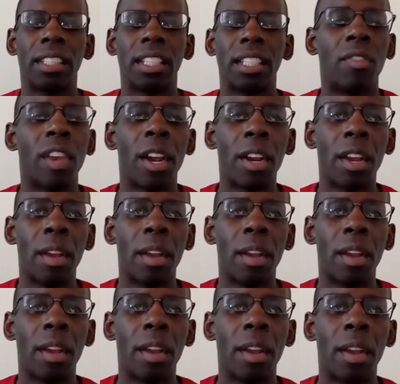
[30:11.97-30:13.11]
It's very
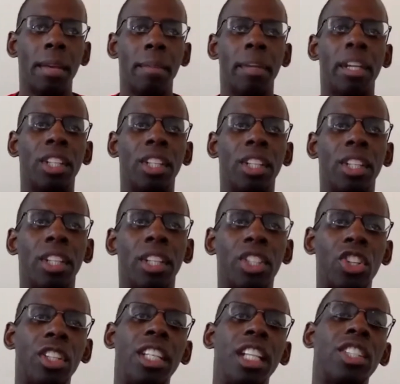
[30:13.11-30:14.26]
important because your
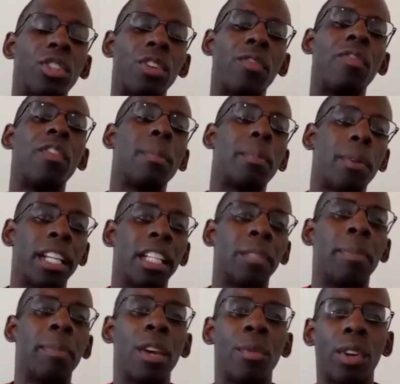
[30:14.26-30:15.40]
digital footprint is
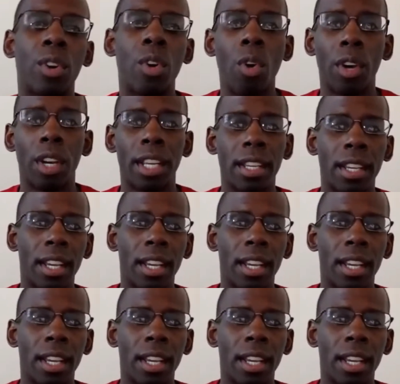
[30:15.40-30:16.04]
being recorded.